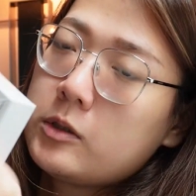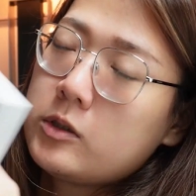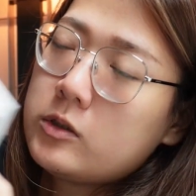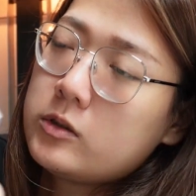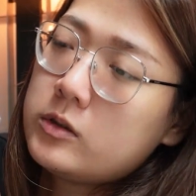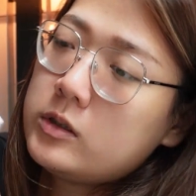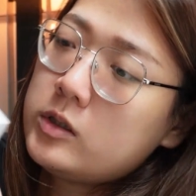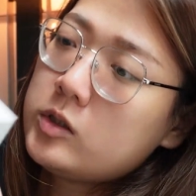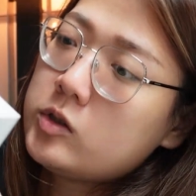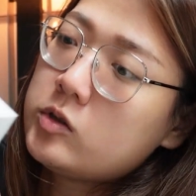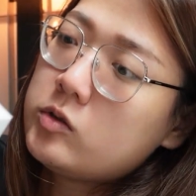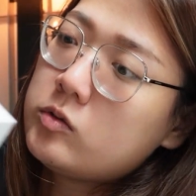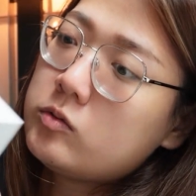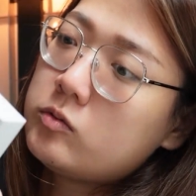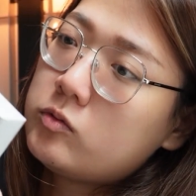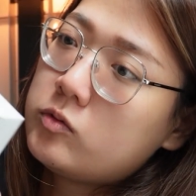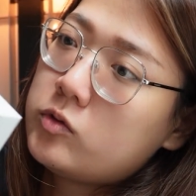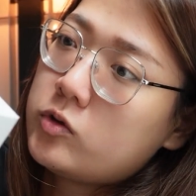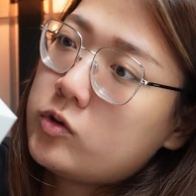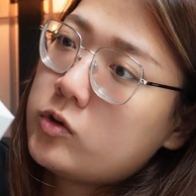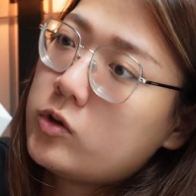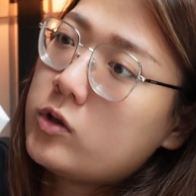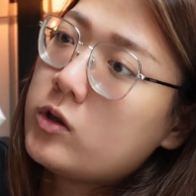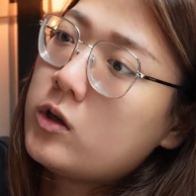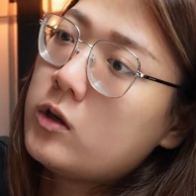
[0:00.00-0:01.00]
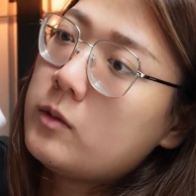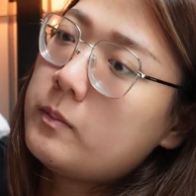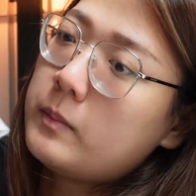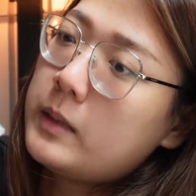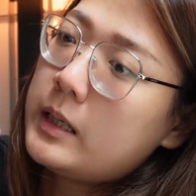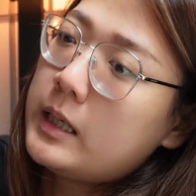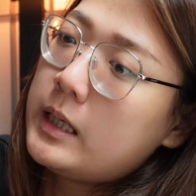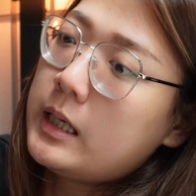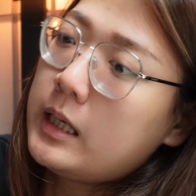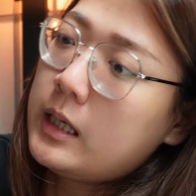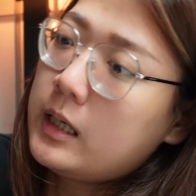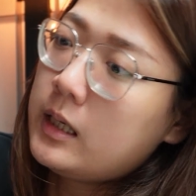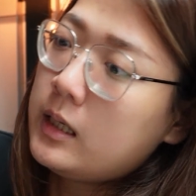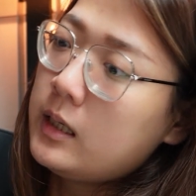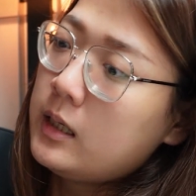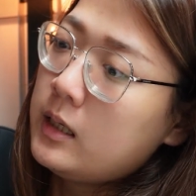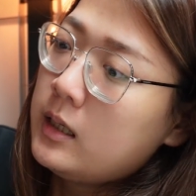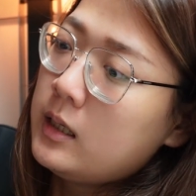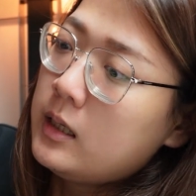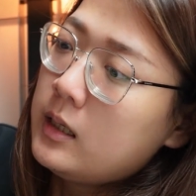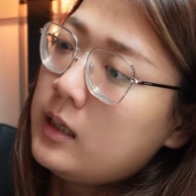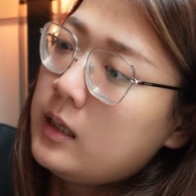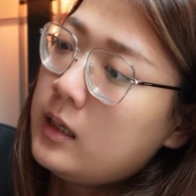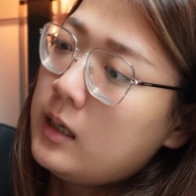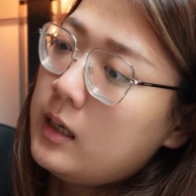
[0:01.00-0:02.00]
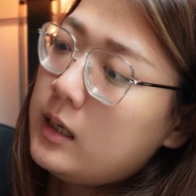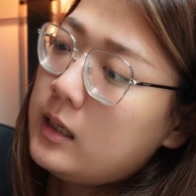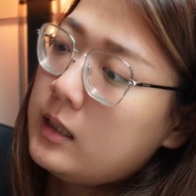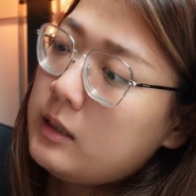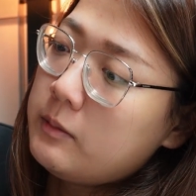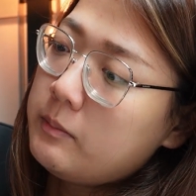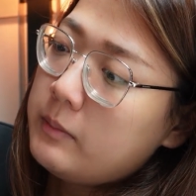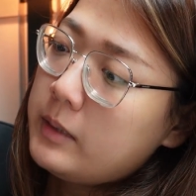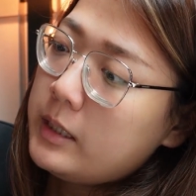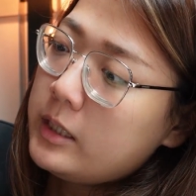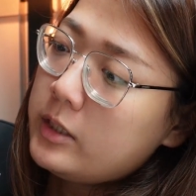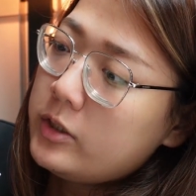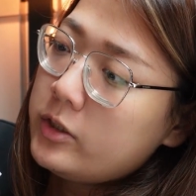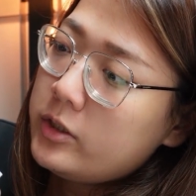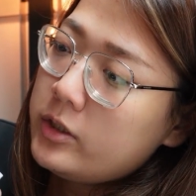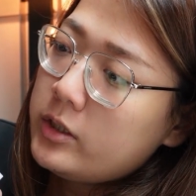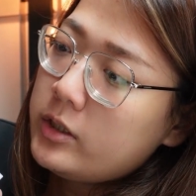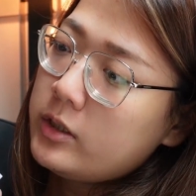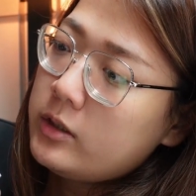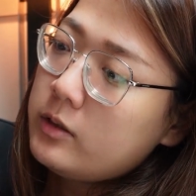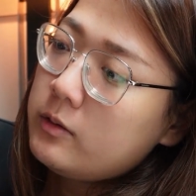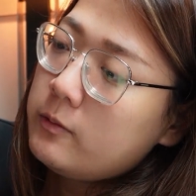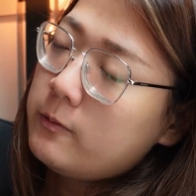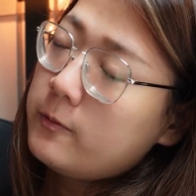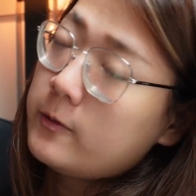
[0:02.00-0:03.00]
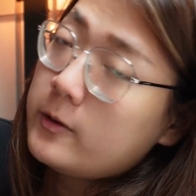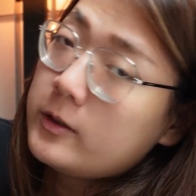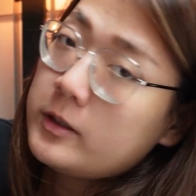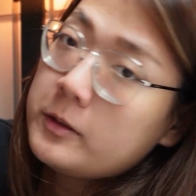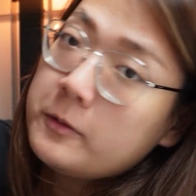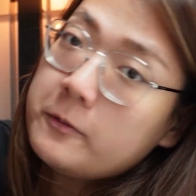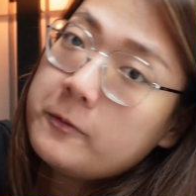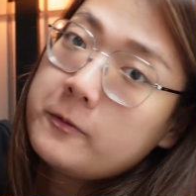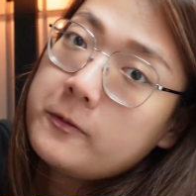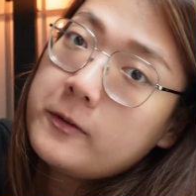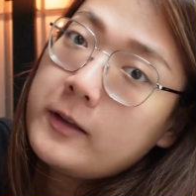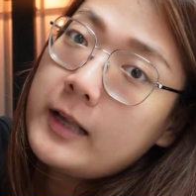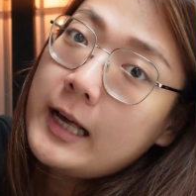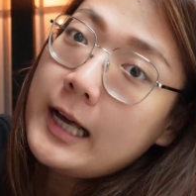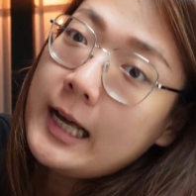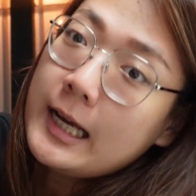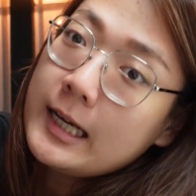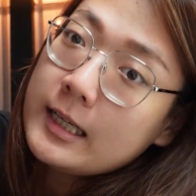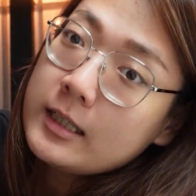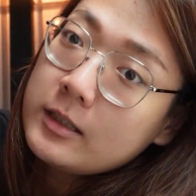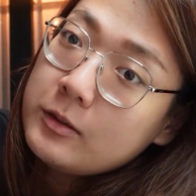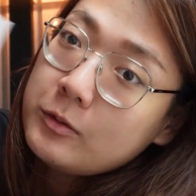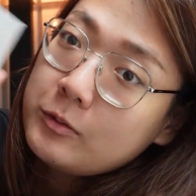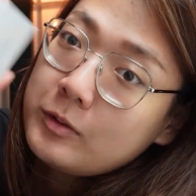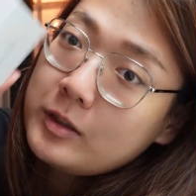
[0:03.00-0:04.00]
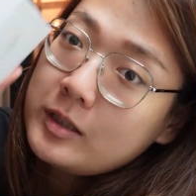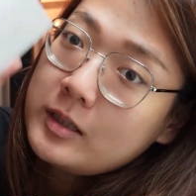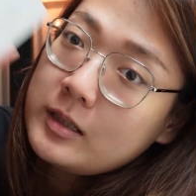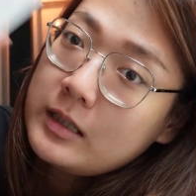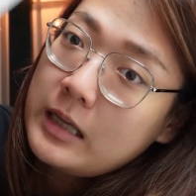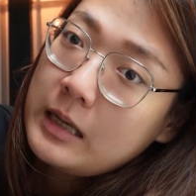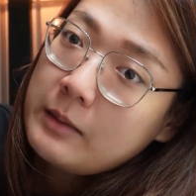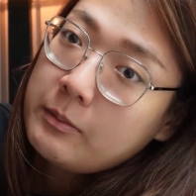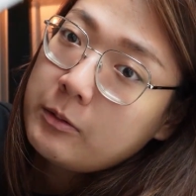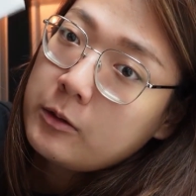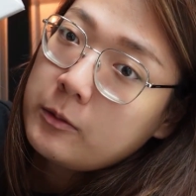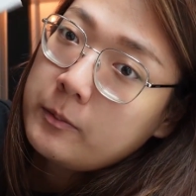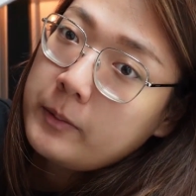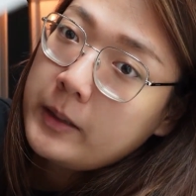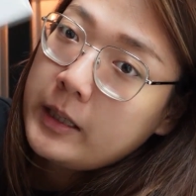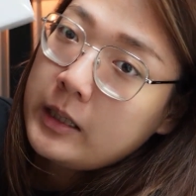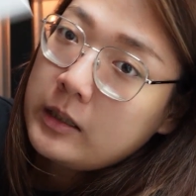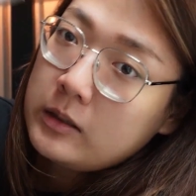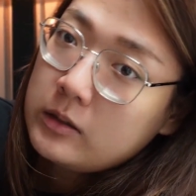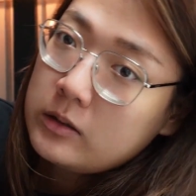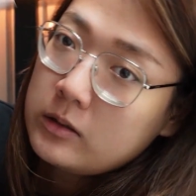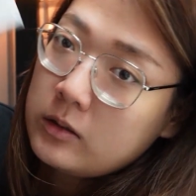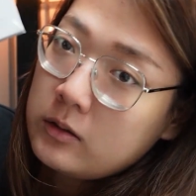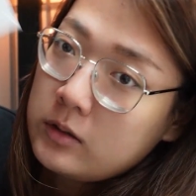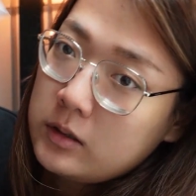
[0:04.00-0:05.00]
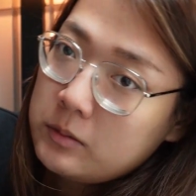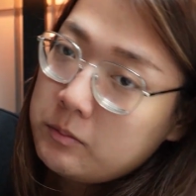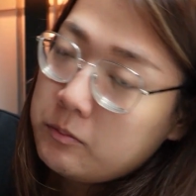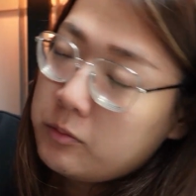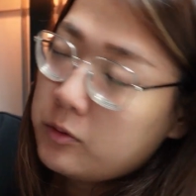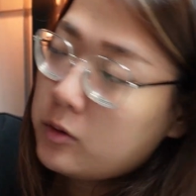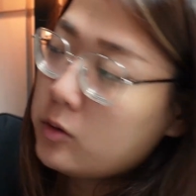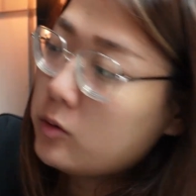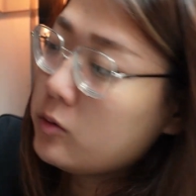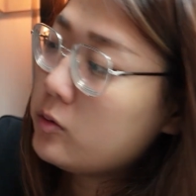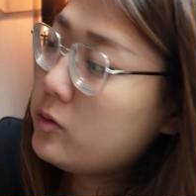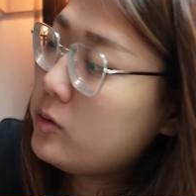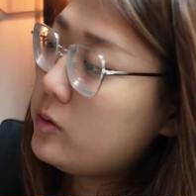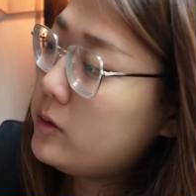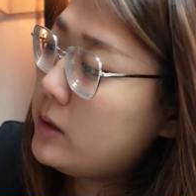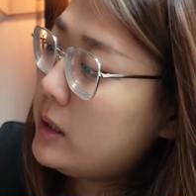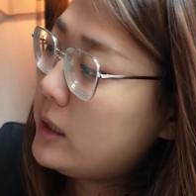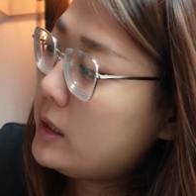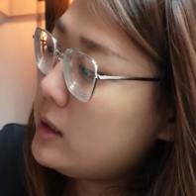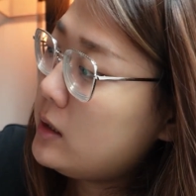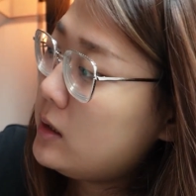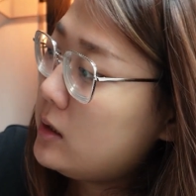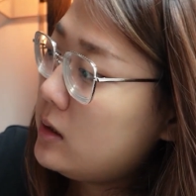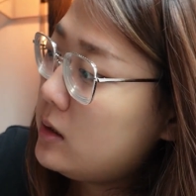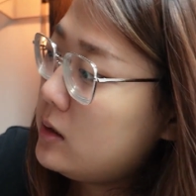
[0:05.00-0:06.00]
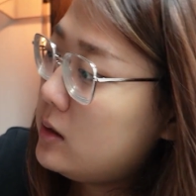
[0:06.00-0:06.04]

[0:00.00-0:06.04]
going to draw my animation for the vlog with Apple Pencil and Procreate.